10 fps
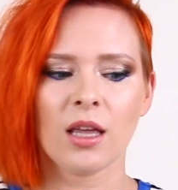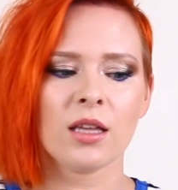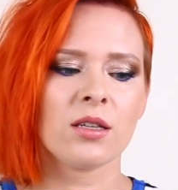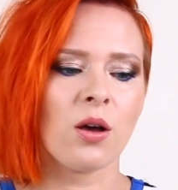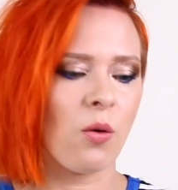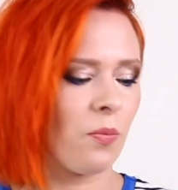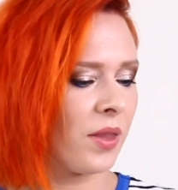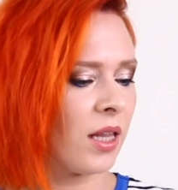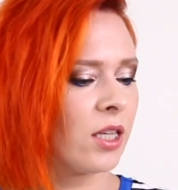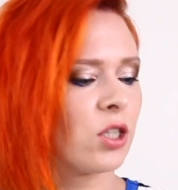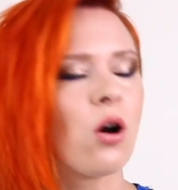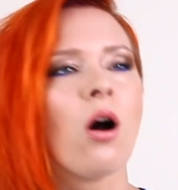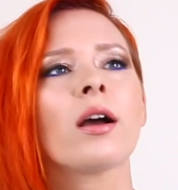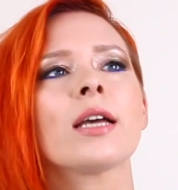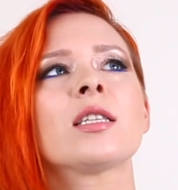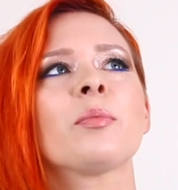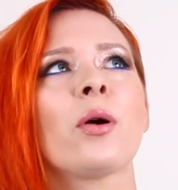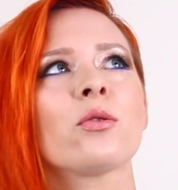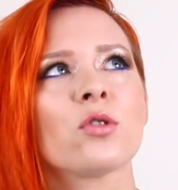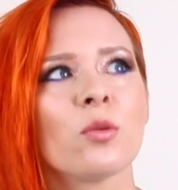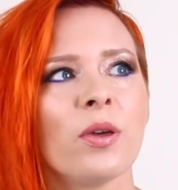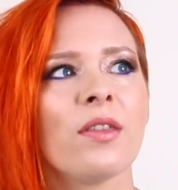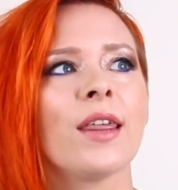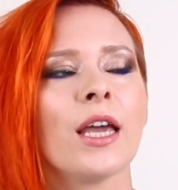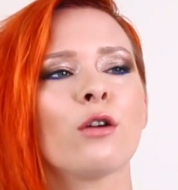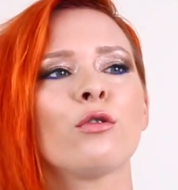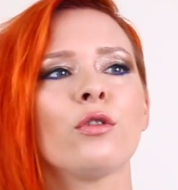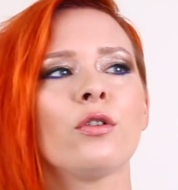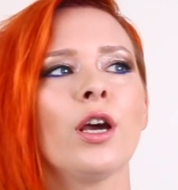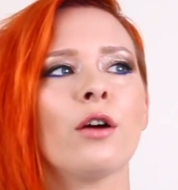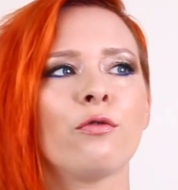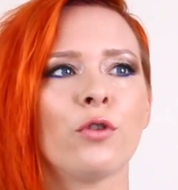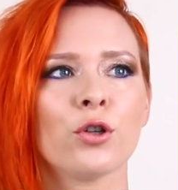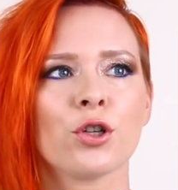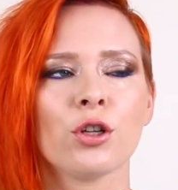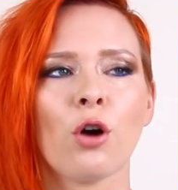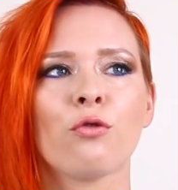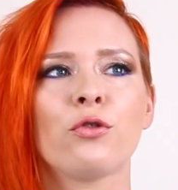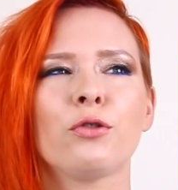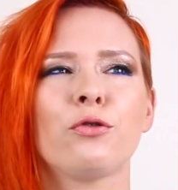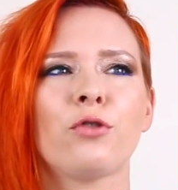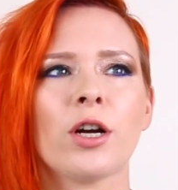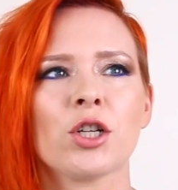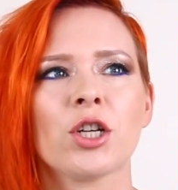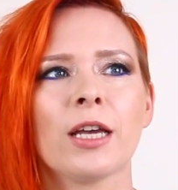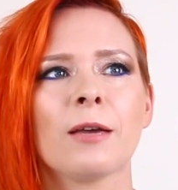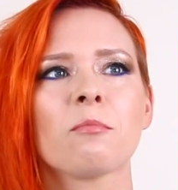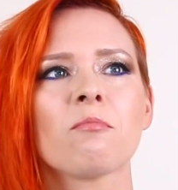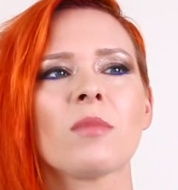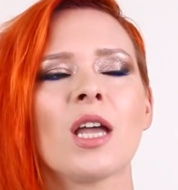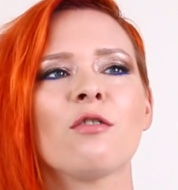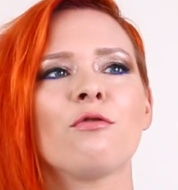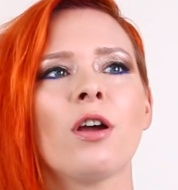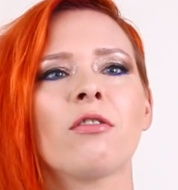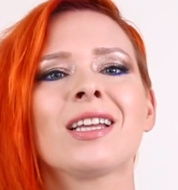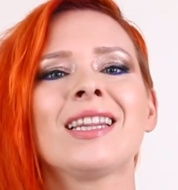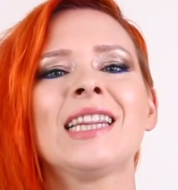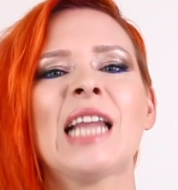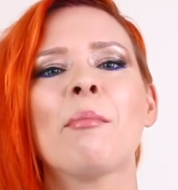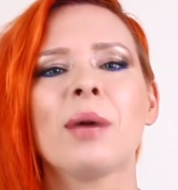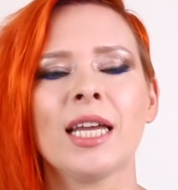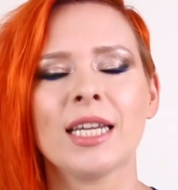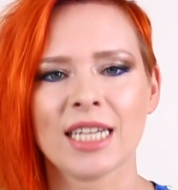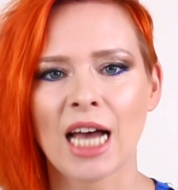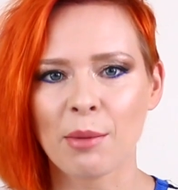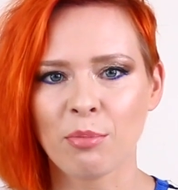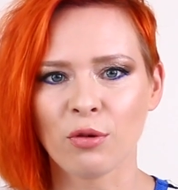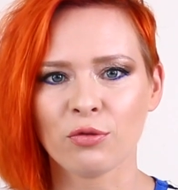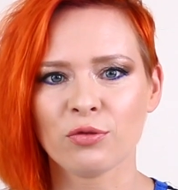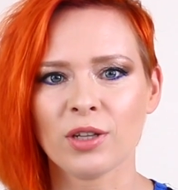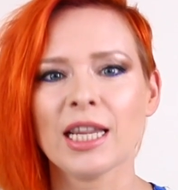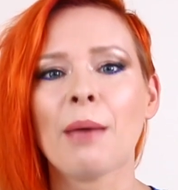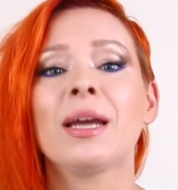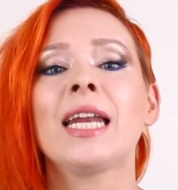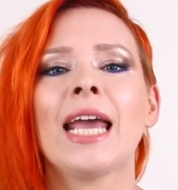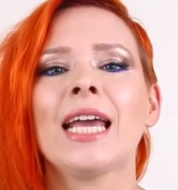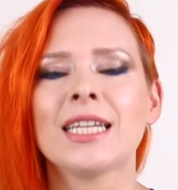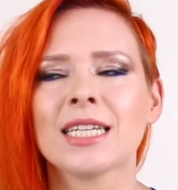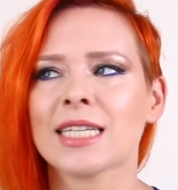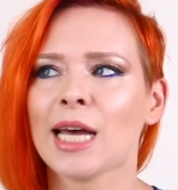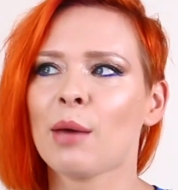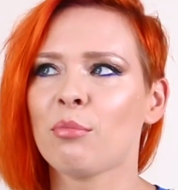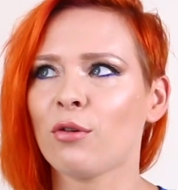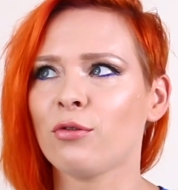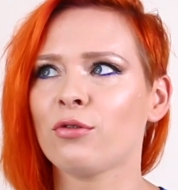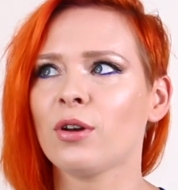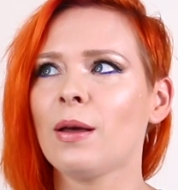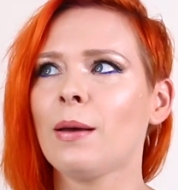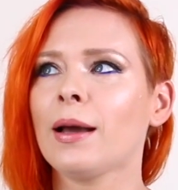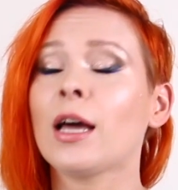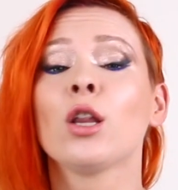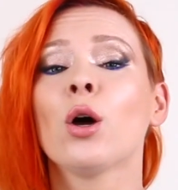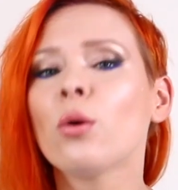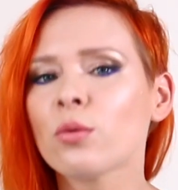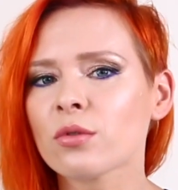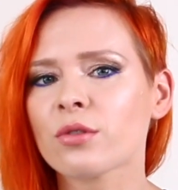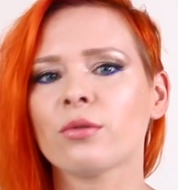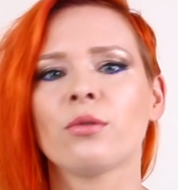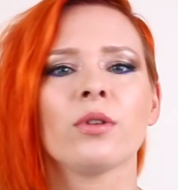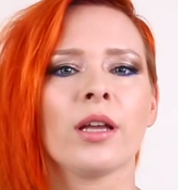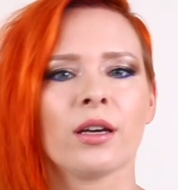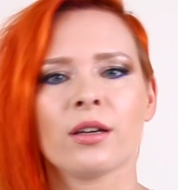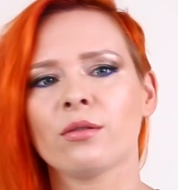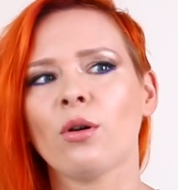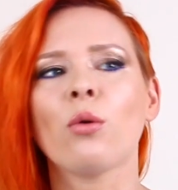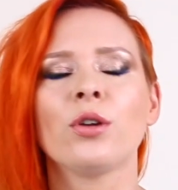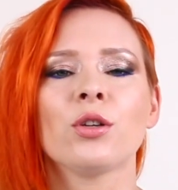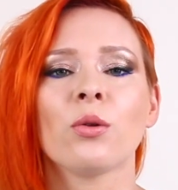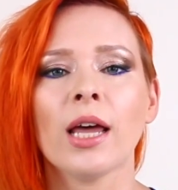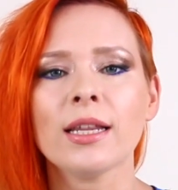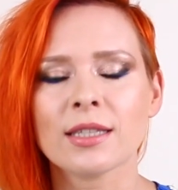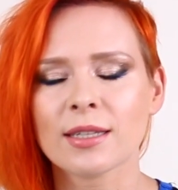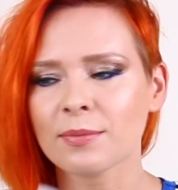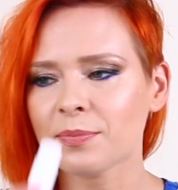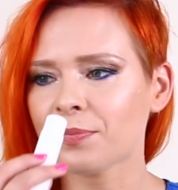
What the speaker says: So La Trog is supposed to be their version of refreshing, very lemony type of lemonade type of colognes or like eau de toilettes.